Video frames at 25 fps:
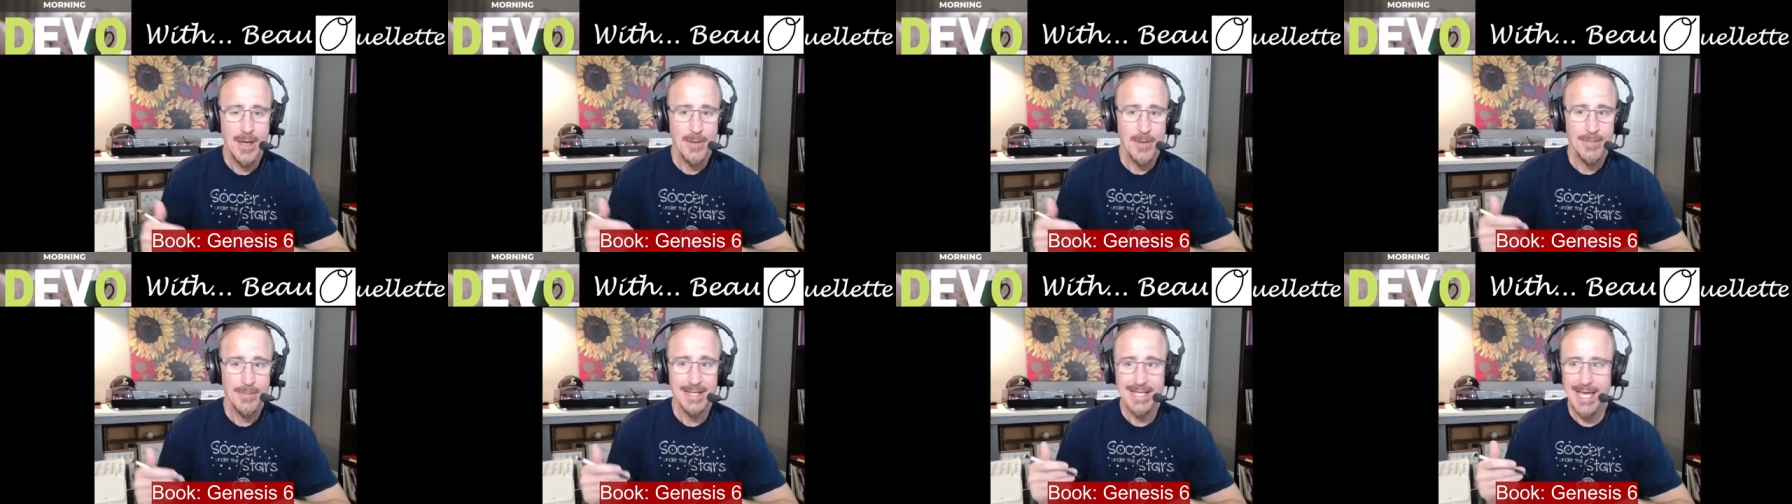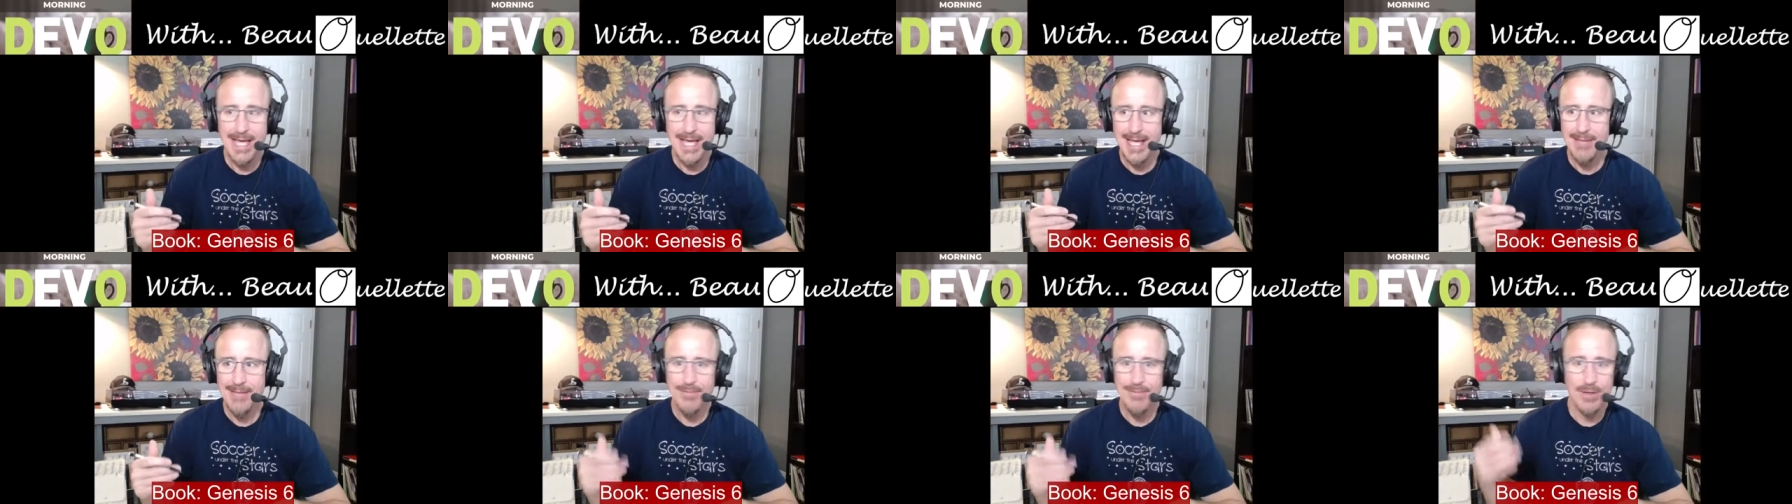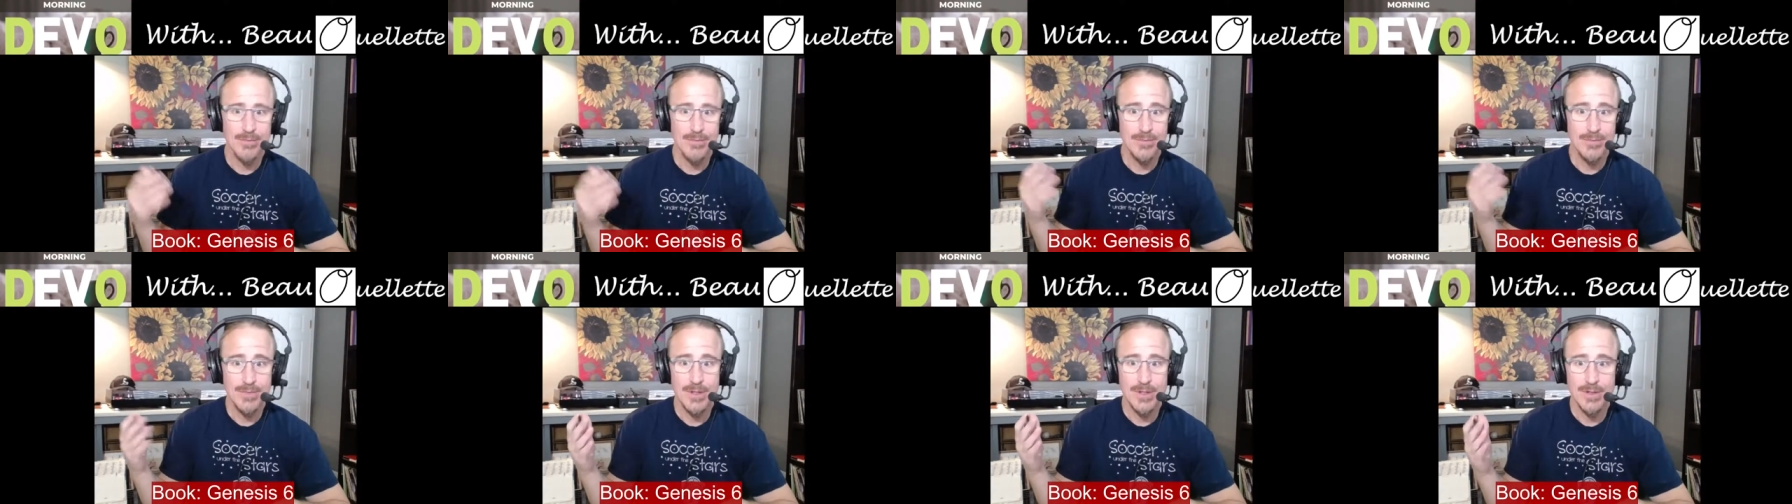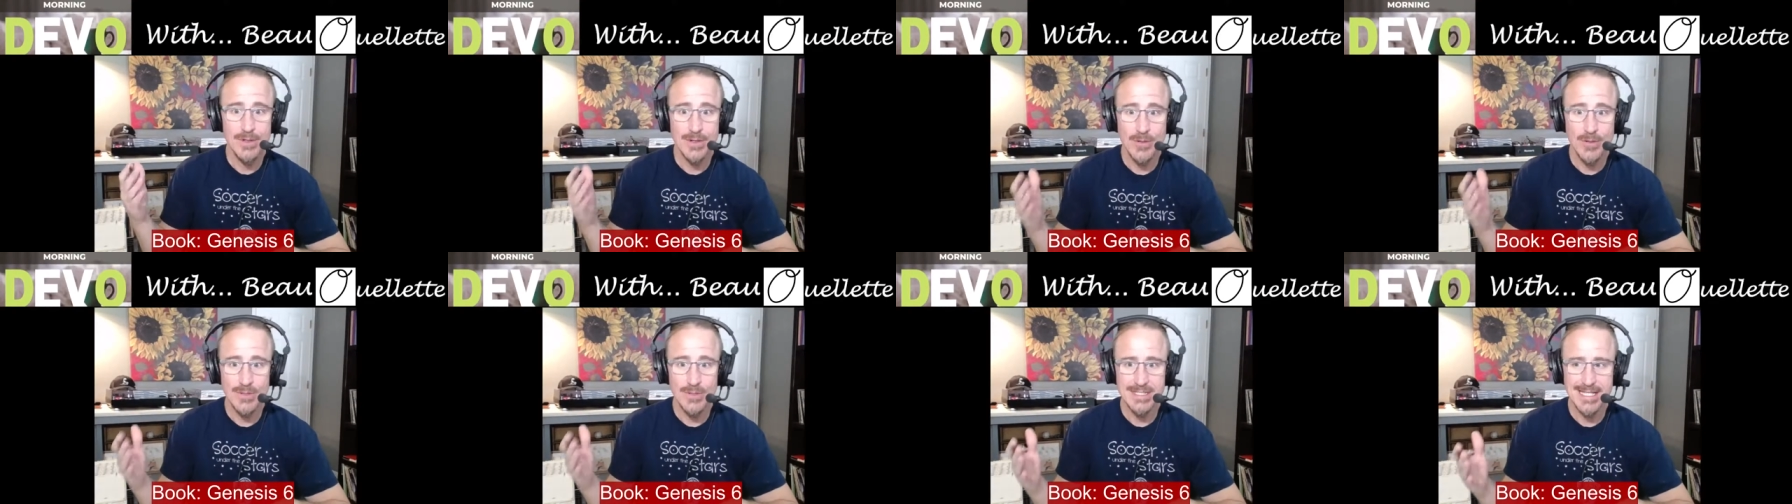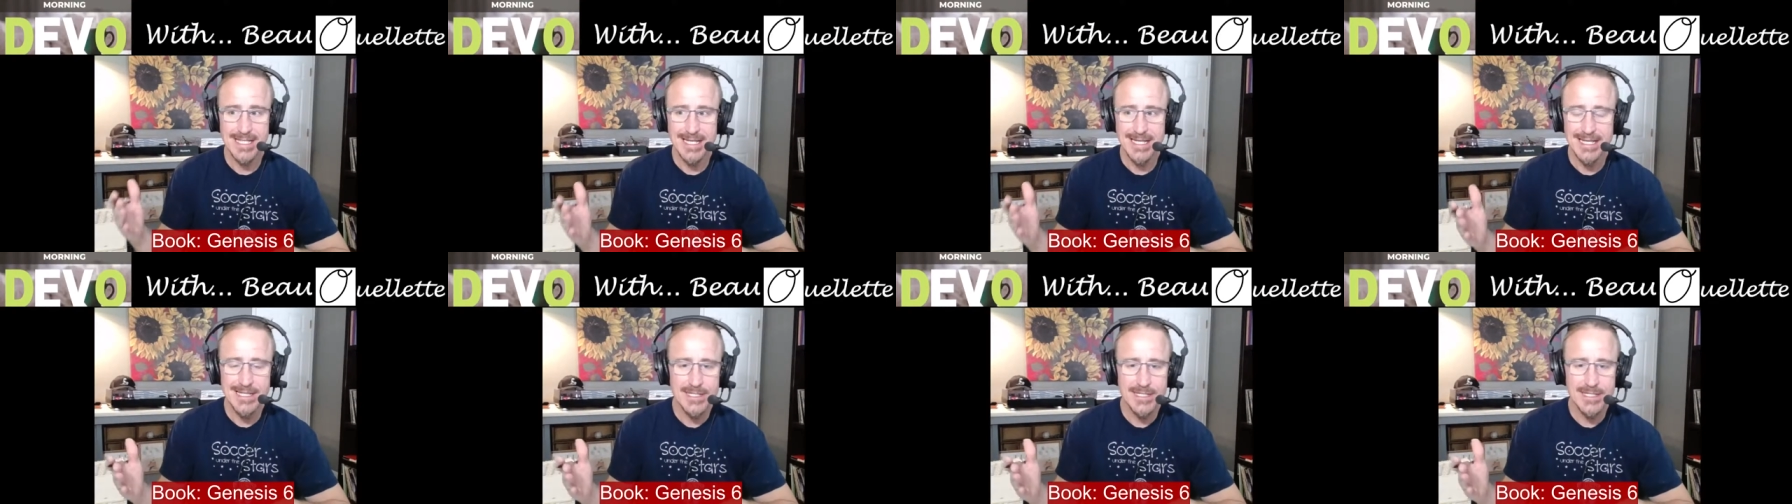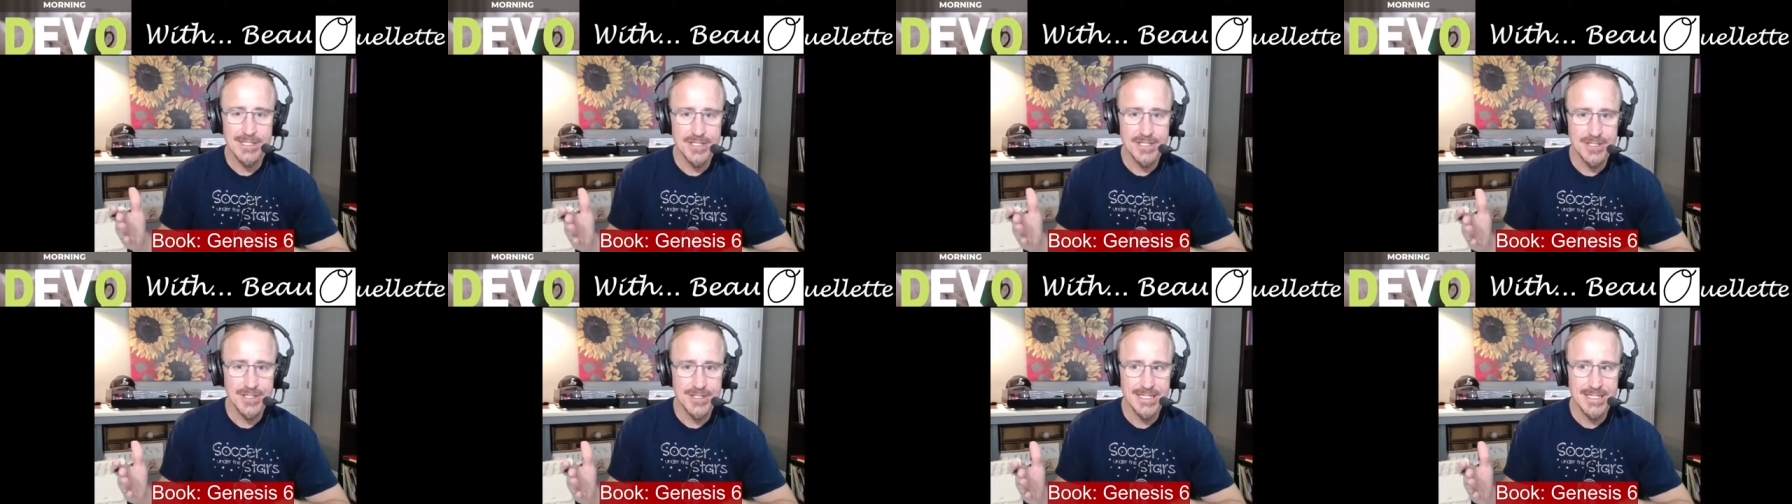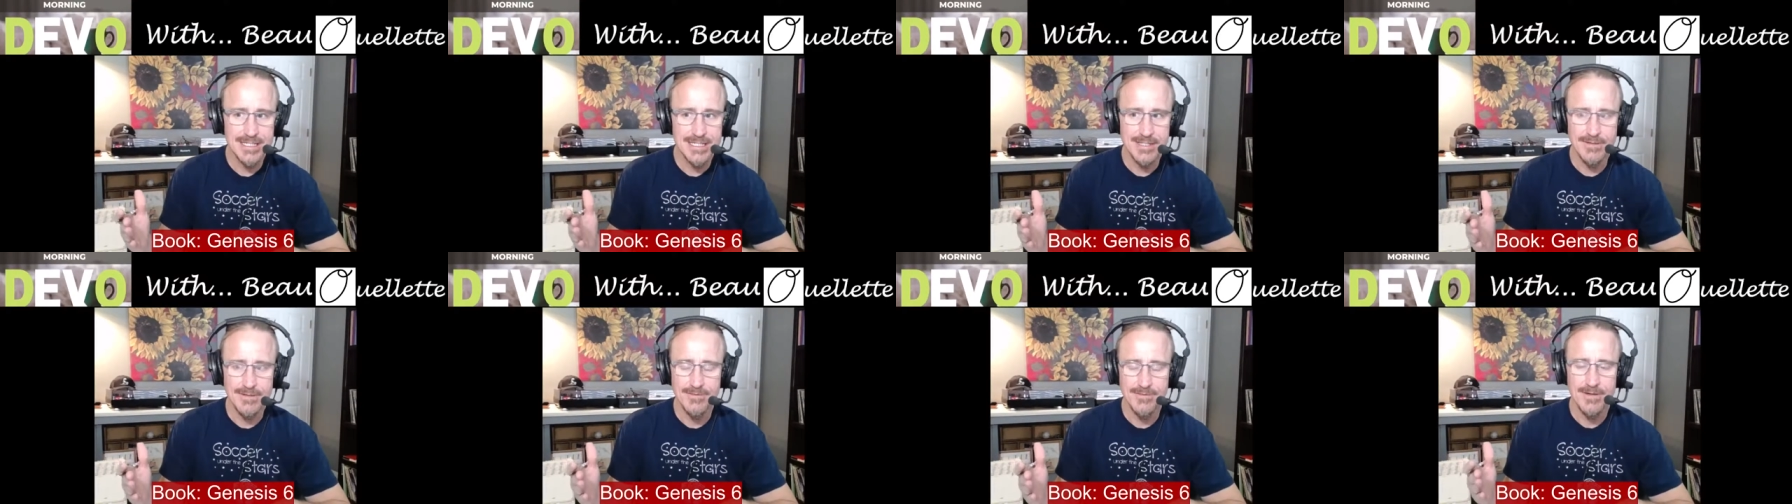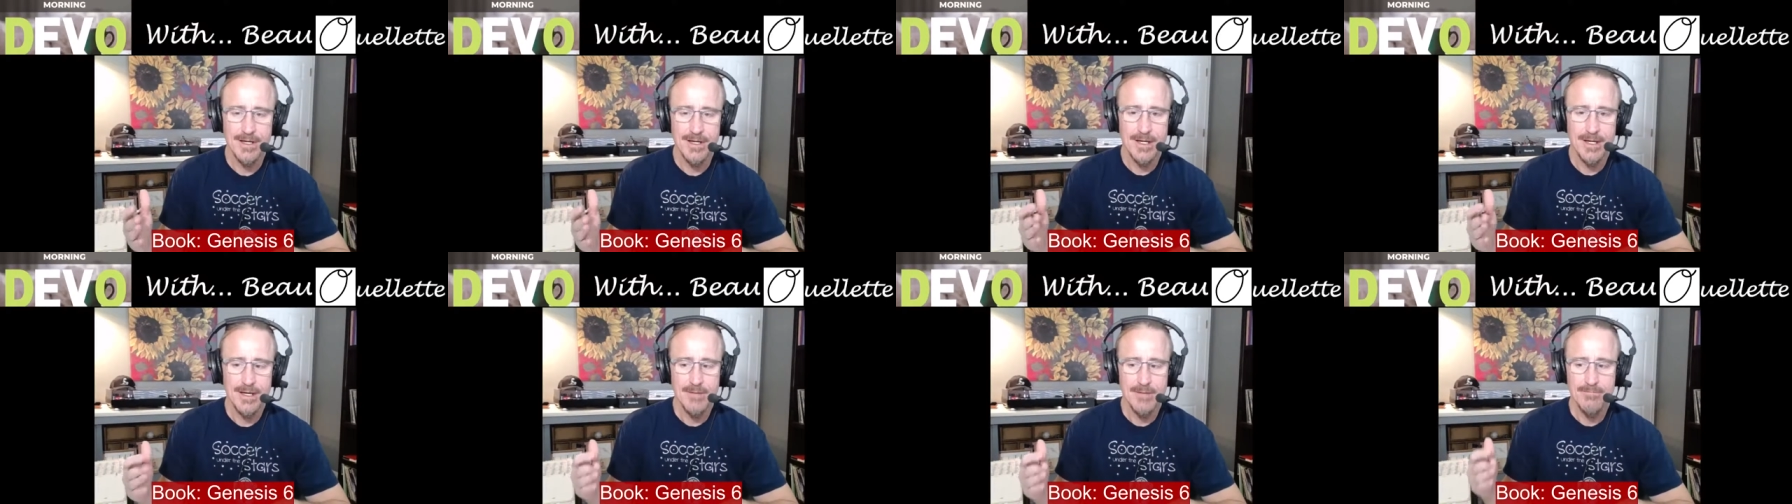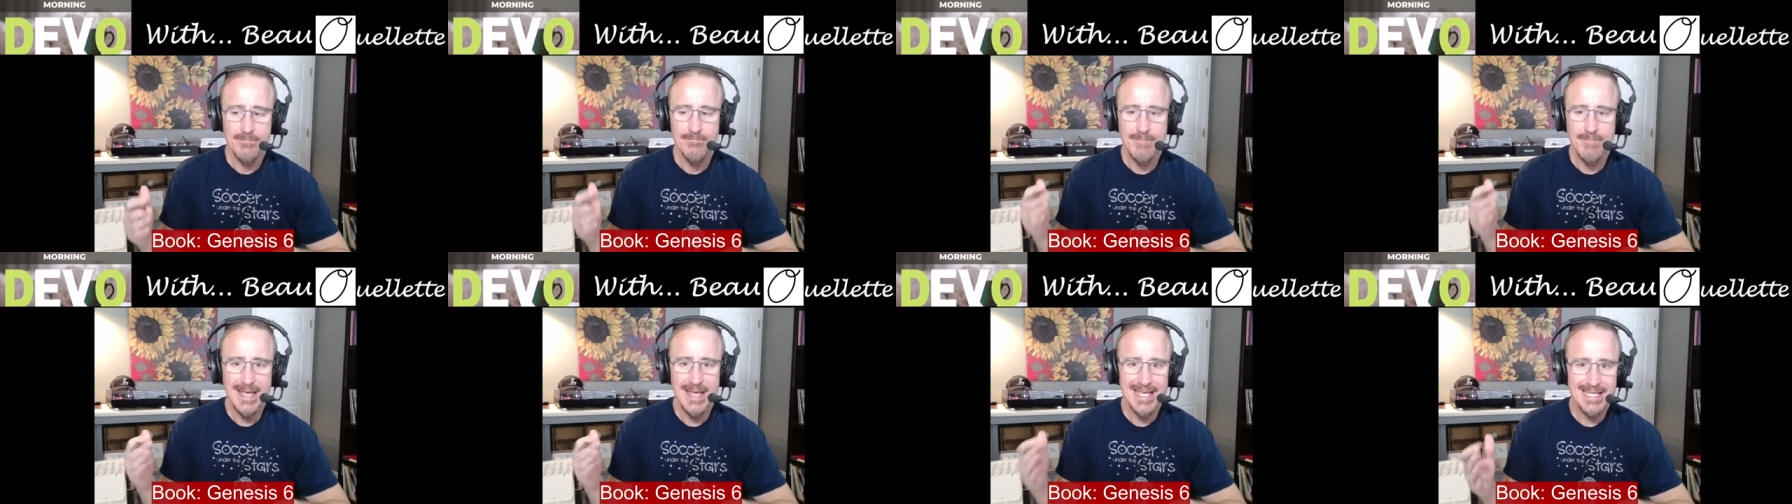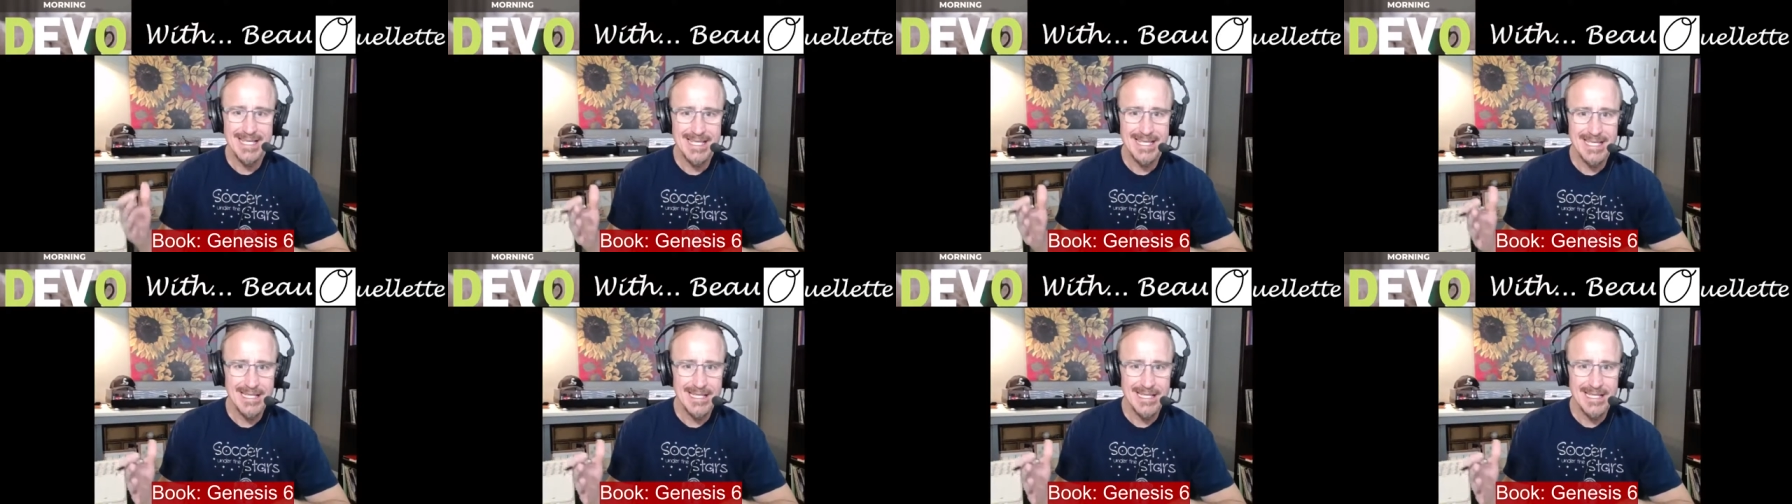became there was industries of making